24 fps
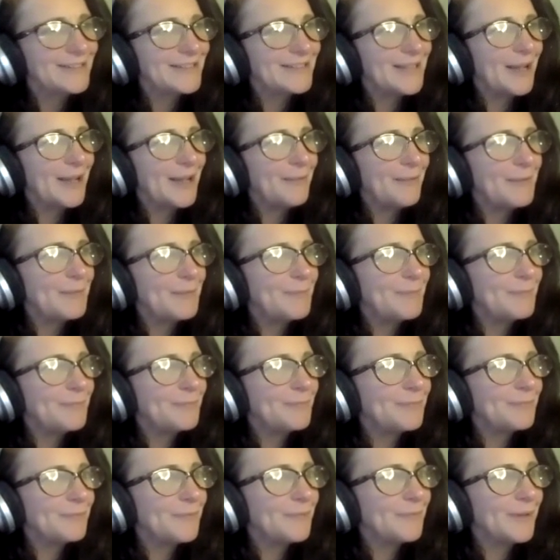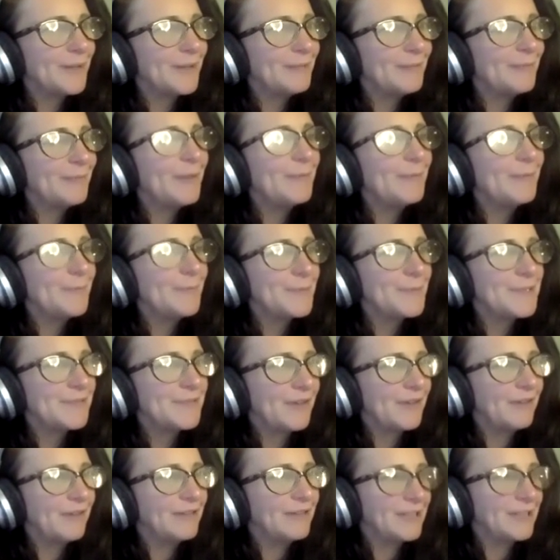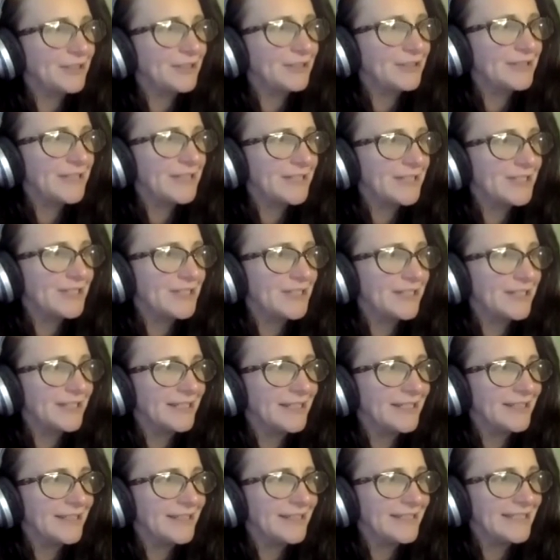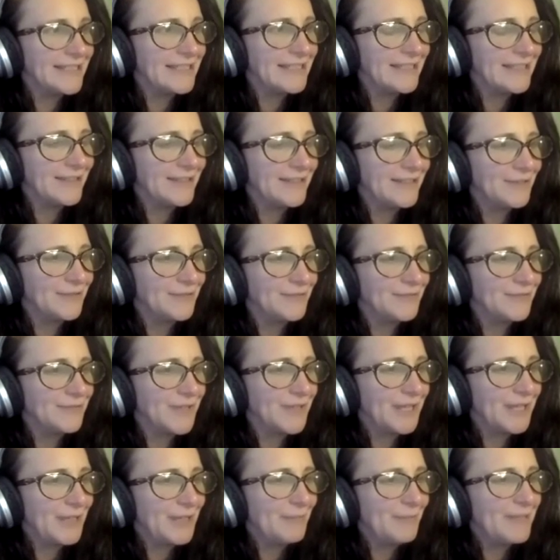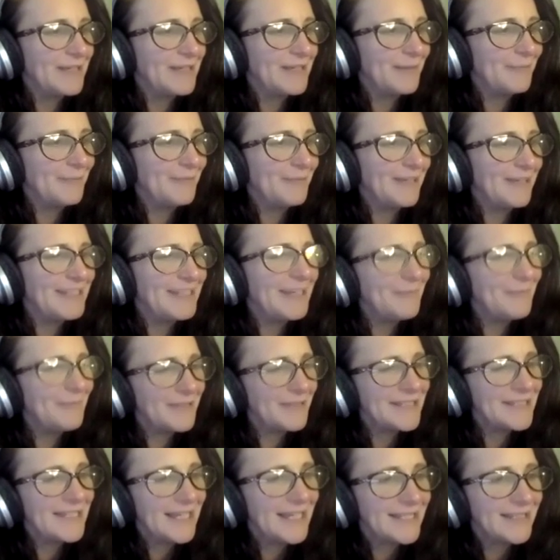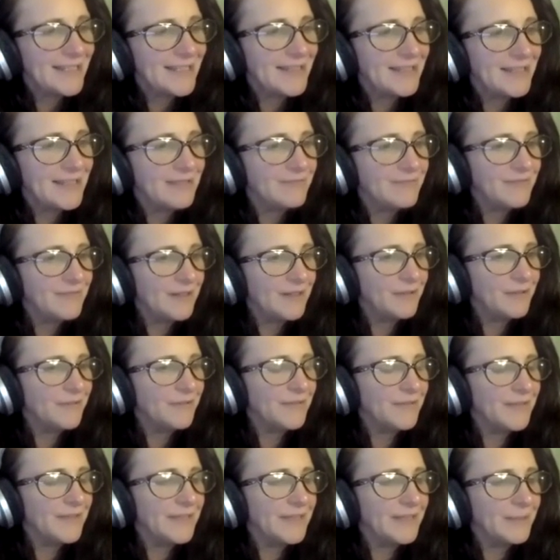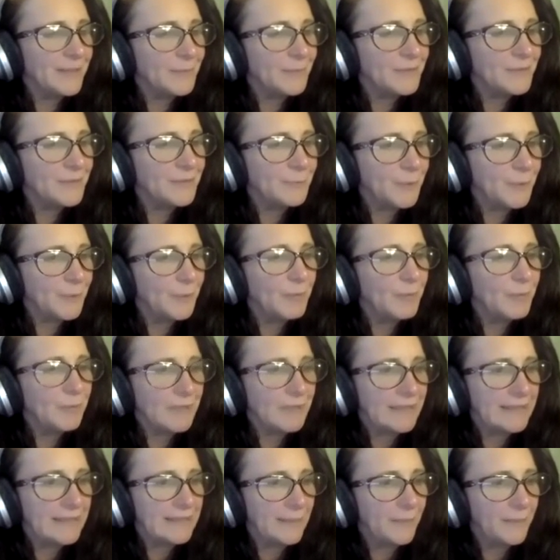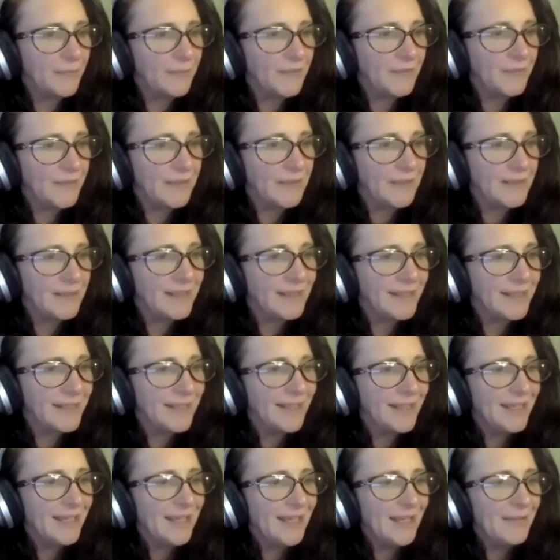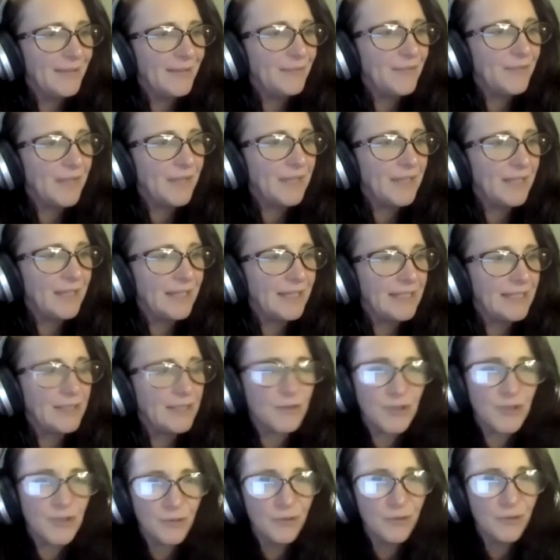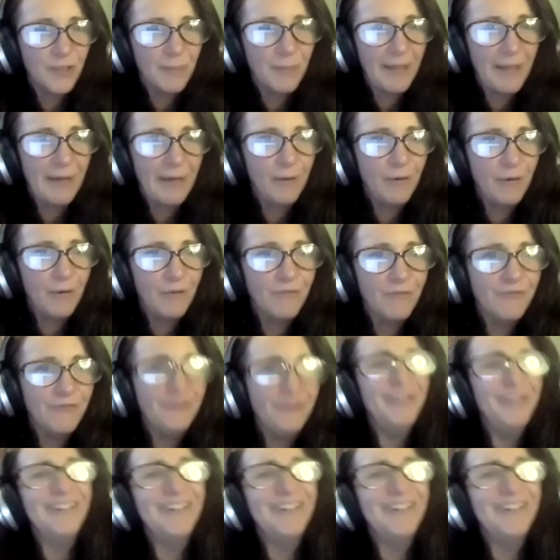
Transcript: I mean, my mum was very good, actually, and there's sort of, my dad, I think, felt that it was probably something that he could talk him out of.